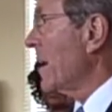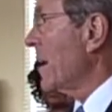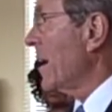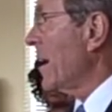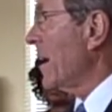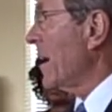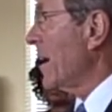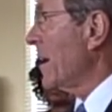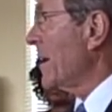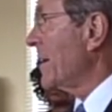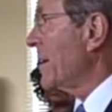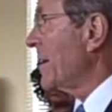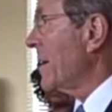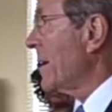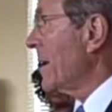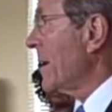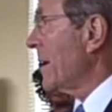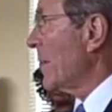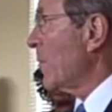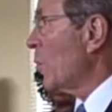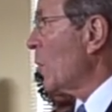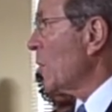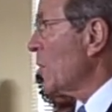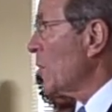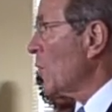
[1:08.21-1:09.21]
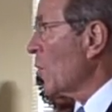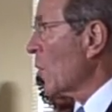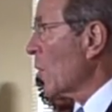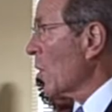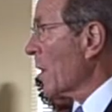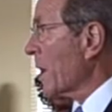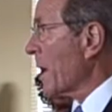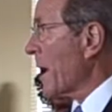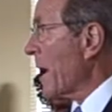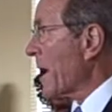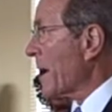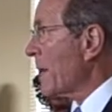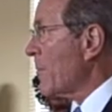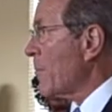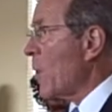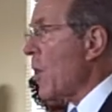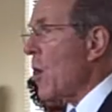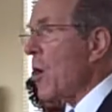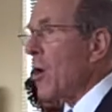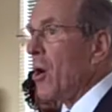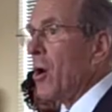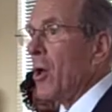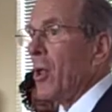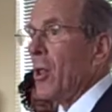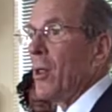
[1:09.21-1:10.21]
And when you look at them
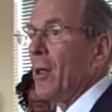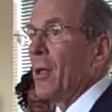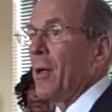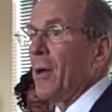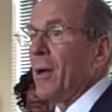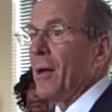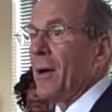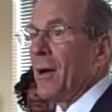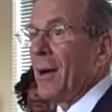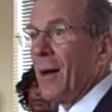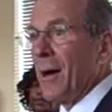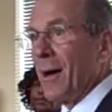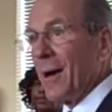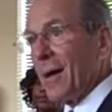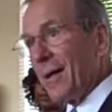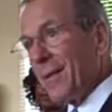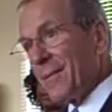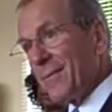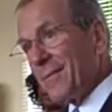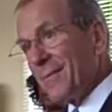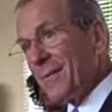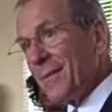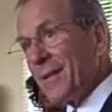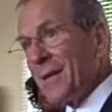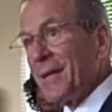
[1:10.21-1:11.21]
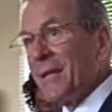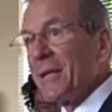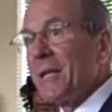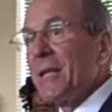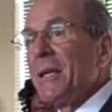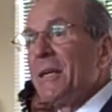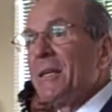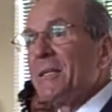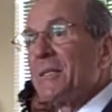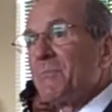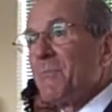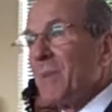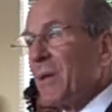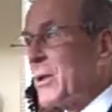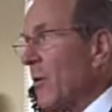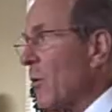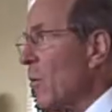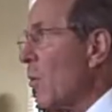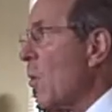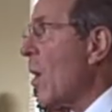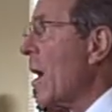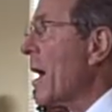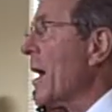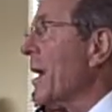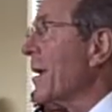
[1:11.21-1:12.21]
all, it has been
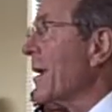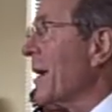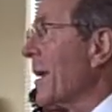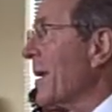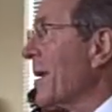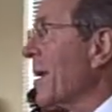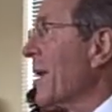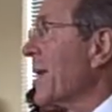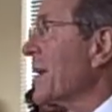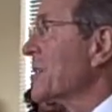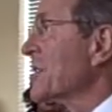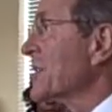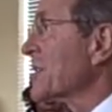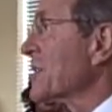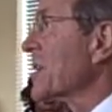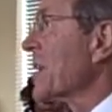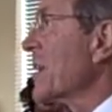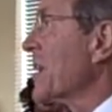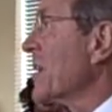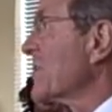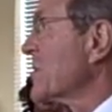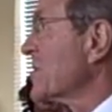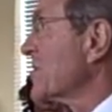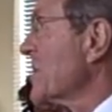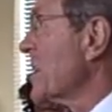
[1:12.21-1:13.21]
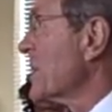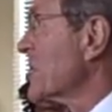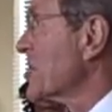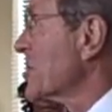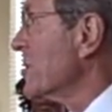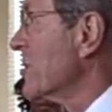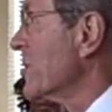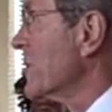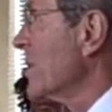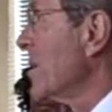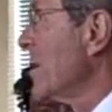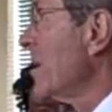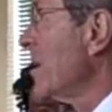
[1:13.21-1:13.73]
quite a legislative session